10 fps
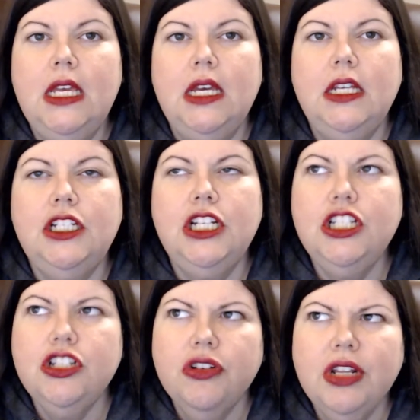
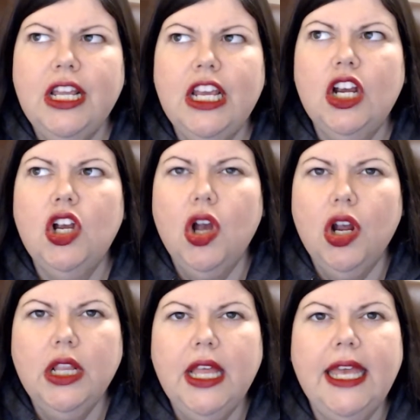ginger in there,
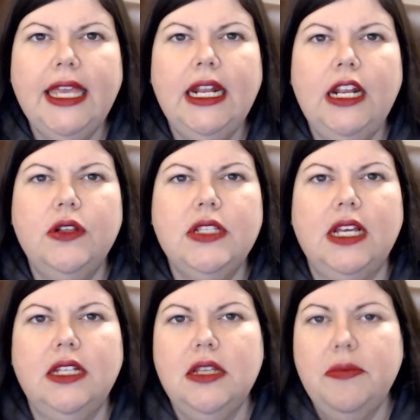garlic, and I know it's like
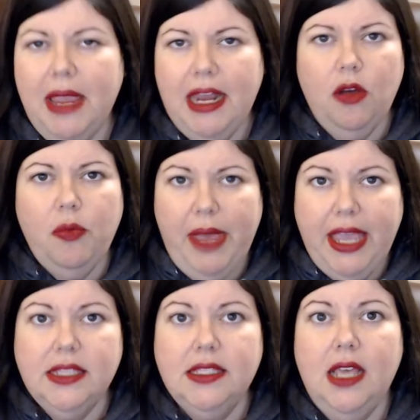a tomato
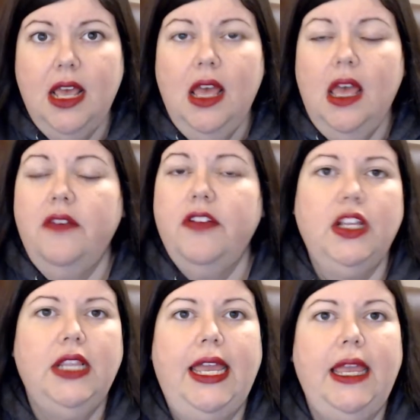base. Very
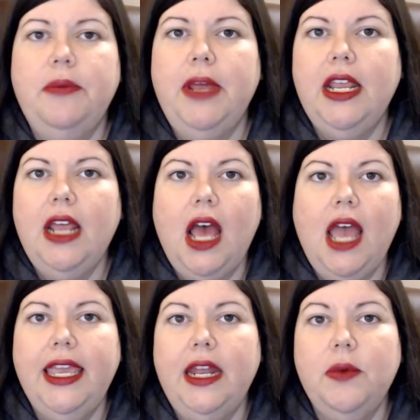light, but I
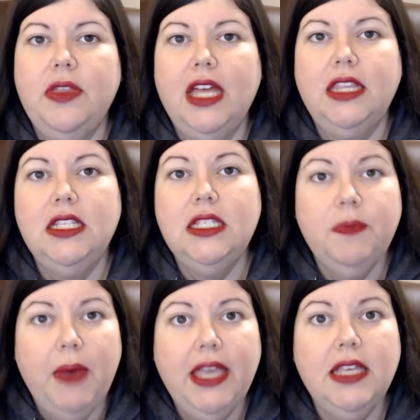get it without the
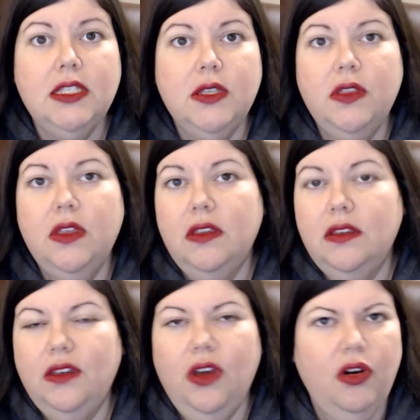spice, so the
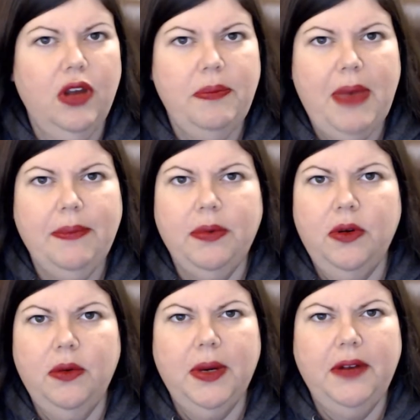curry pepper
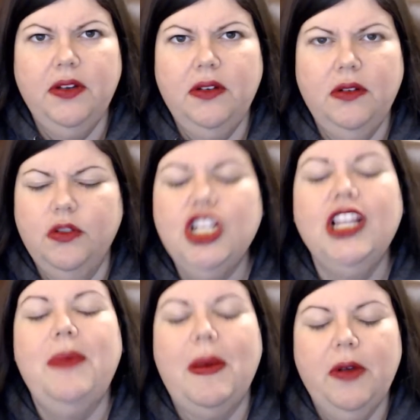or whatever, or chili
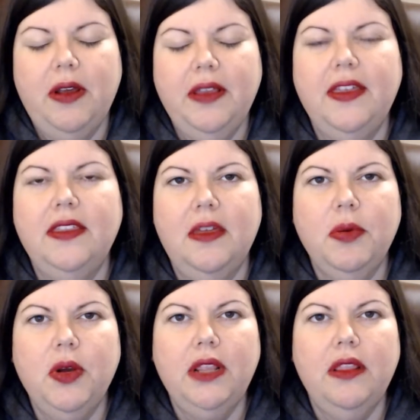pepper I think they
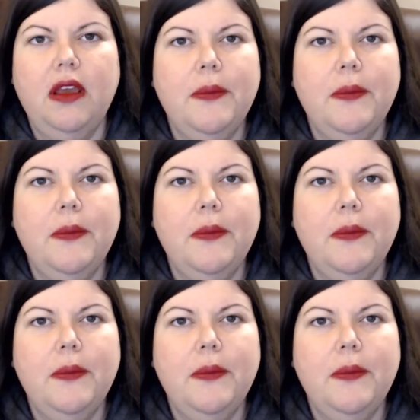put in there.